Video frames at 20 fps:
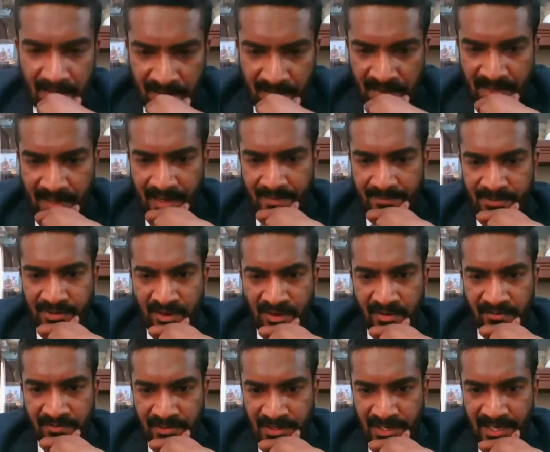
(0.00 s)
Okay. I'm
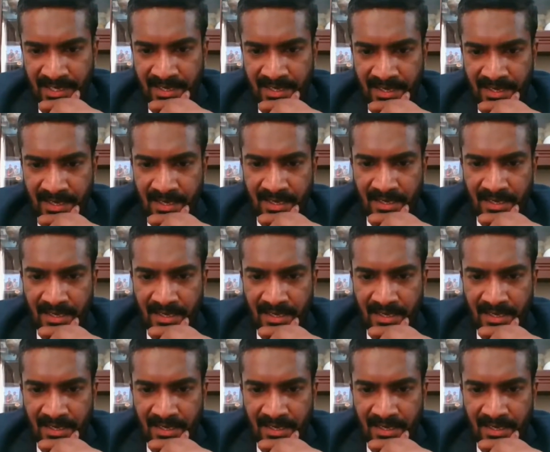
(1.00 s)
sorry for that.